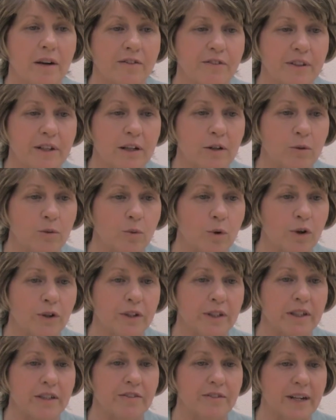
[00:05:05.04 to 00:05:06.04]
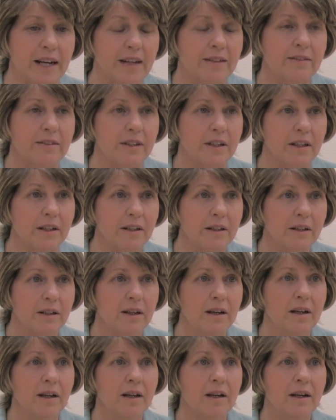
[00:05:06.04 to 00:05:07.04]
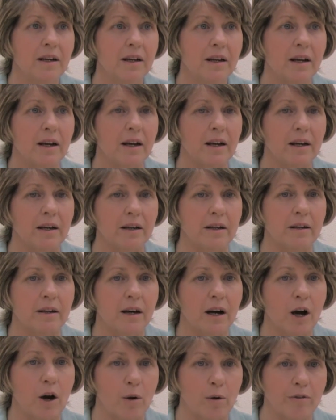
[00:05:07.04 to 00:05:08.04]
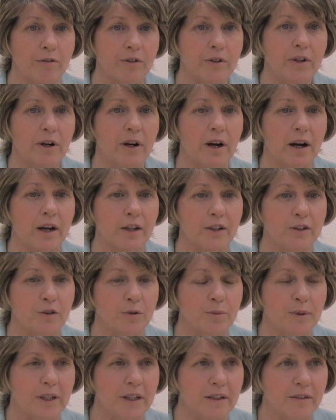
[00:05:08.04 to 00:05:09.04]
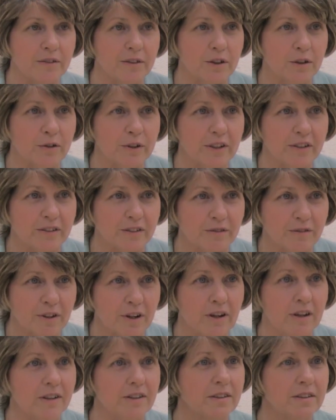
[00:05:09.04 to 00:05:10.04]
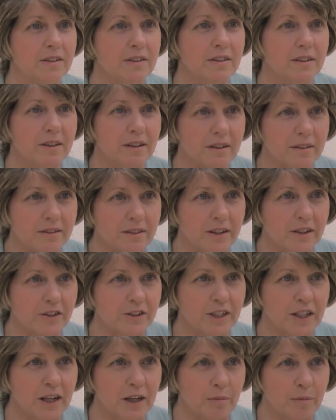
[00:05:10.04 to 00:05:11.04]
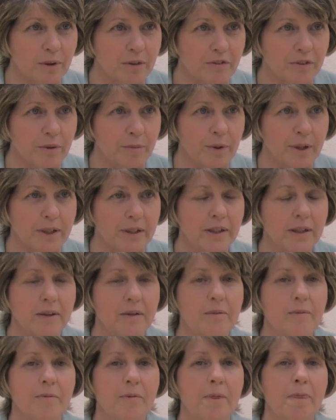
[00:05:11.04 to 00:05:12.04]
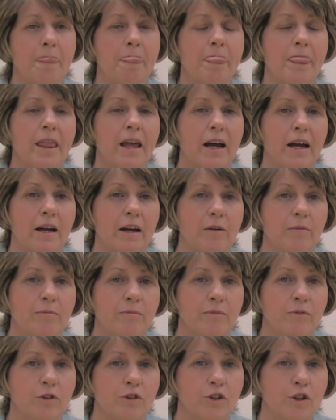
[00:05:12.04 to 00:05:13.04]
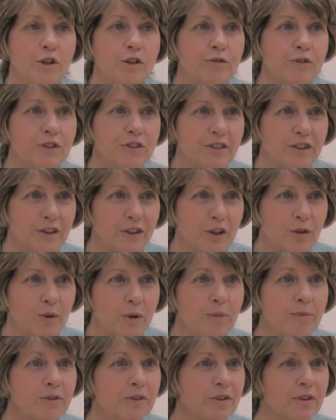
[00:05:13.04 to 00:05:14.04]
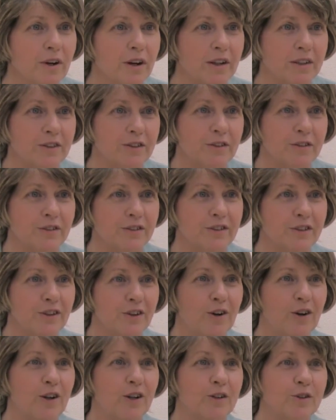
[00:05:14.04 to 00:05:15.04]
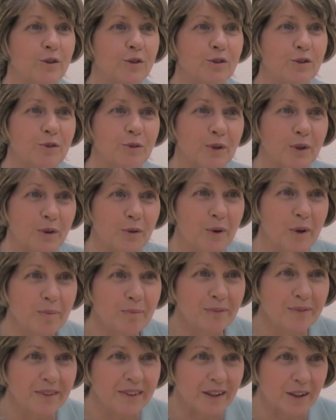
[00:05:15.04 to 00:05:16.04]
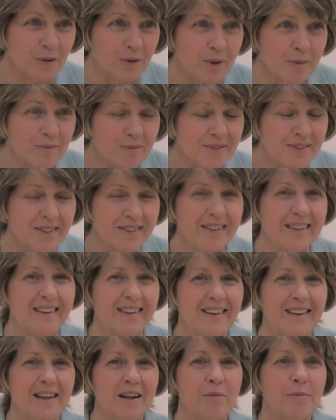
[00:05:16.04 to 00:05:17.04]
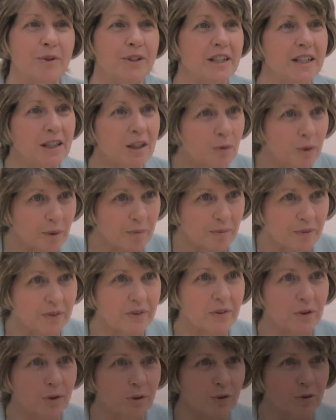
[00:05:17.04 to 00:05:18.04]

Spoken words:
I feel unworthy even asking. However, I do believe the grace of God is there to help everybody. None of us are equipped. God doesn't call those who are equipped, but he equips